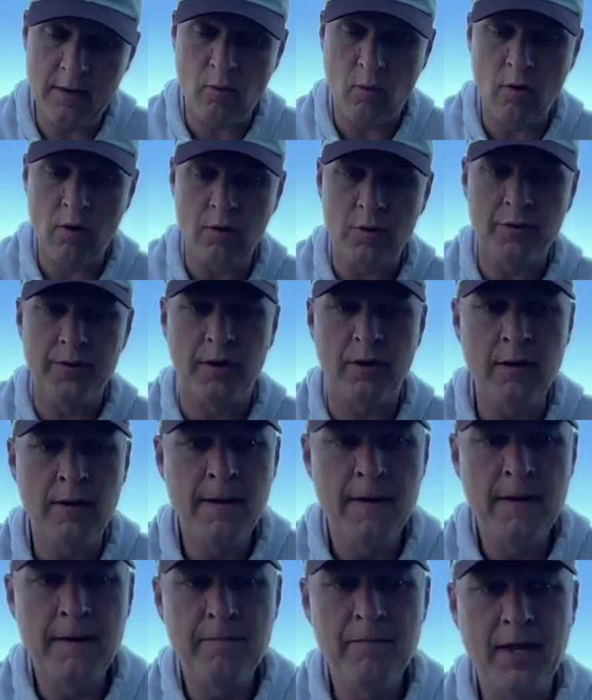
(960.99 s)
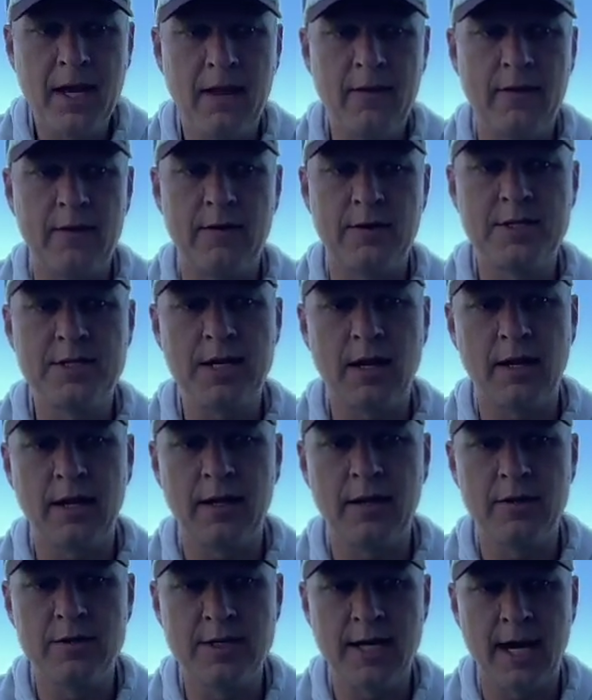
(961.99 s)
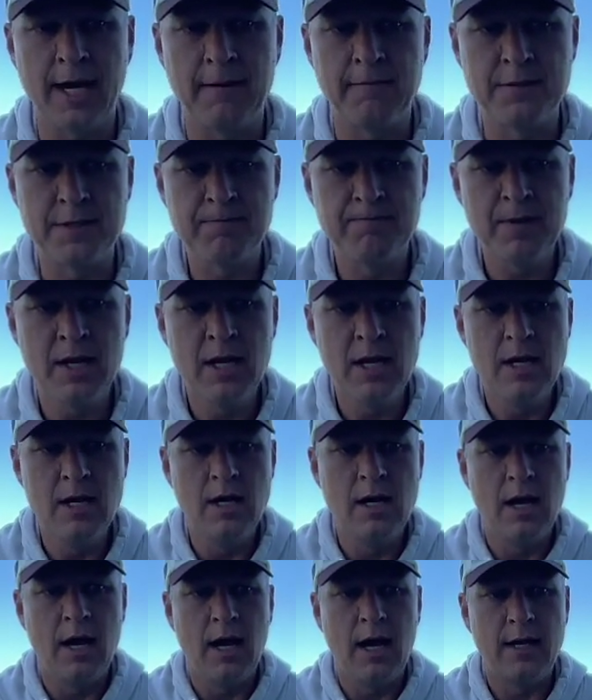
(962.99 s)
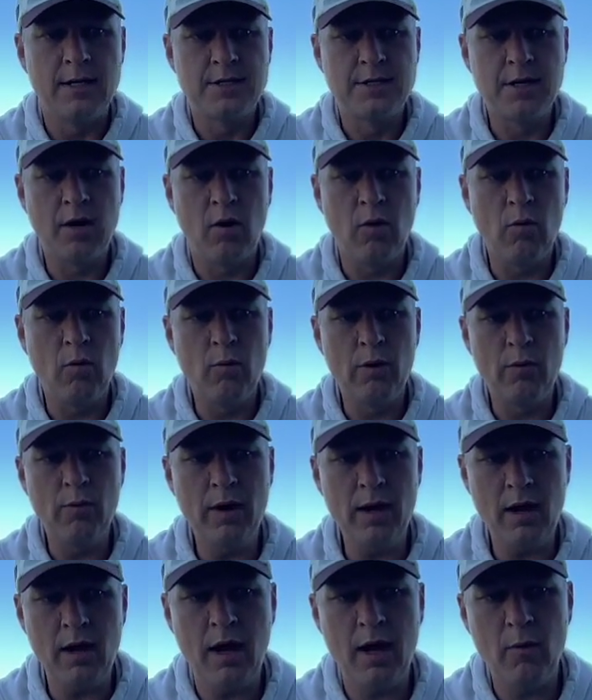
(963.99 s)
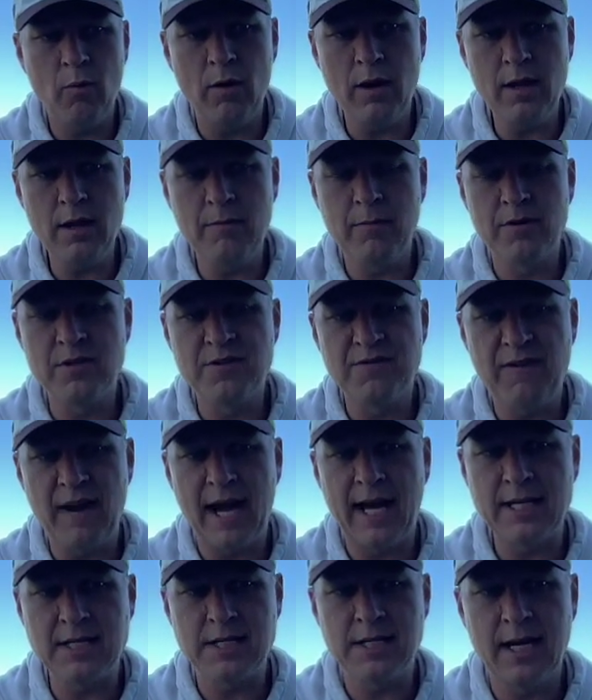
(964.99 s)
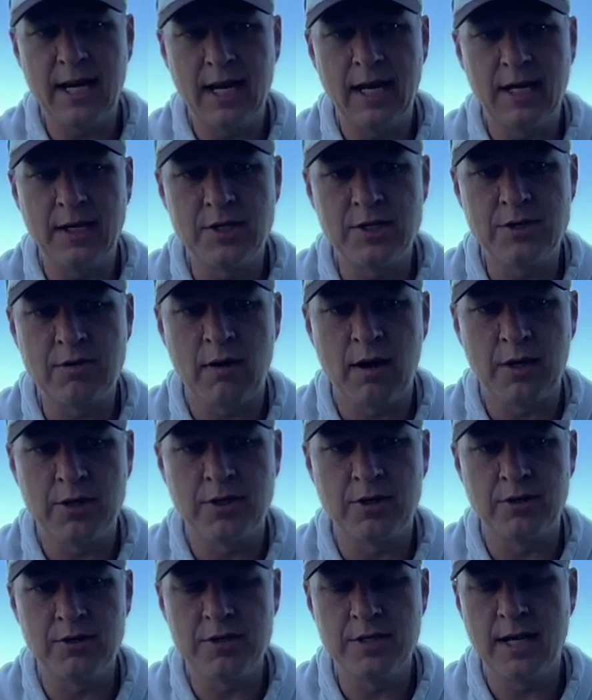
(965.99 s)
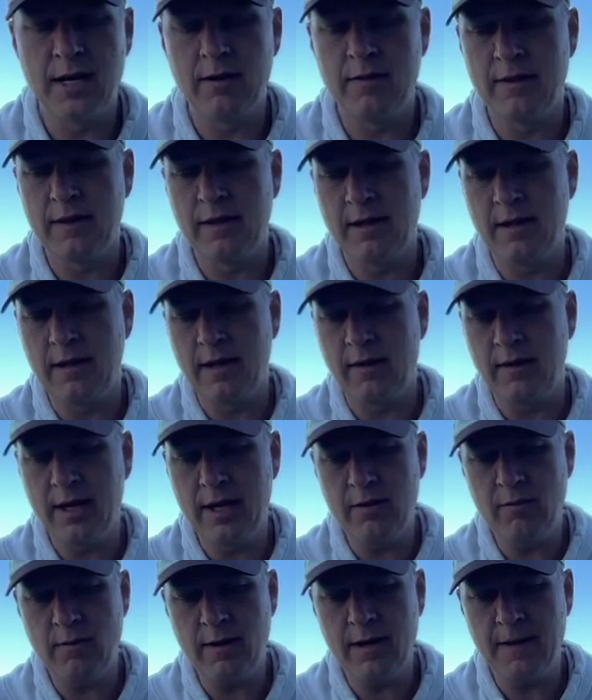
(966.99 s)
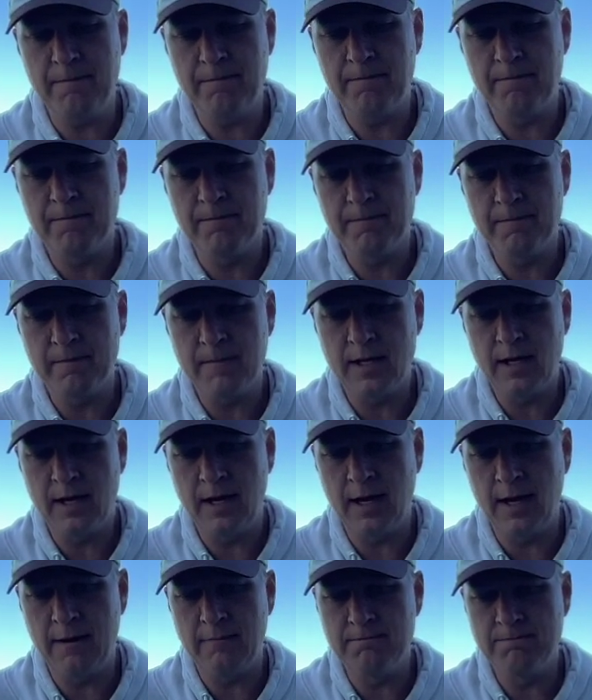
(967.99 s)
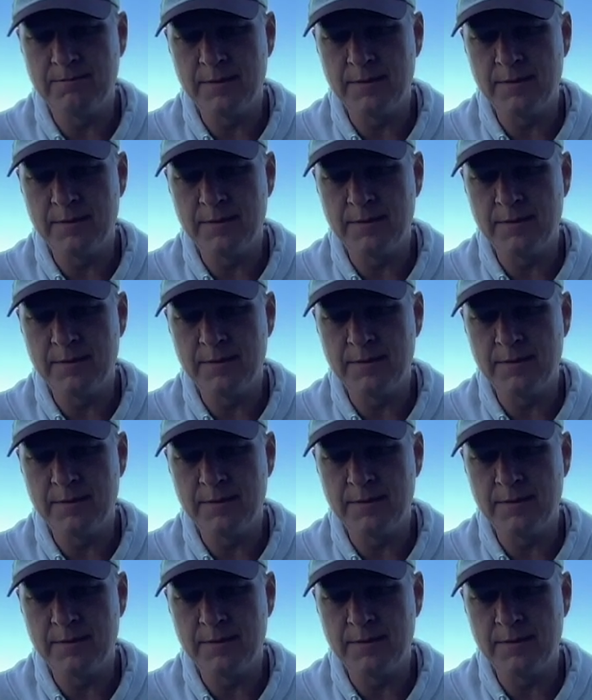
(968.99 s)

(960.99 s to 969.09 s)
or older, and they're selling those items. So we went on one of the most fascinating structures. Now Henry, let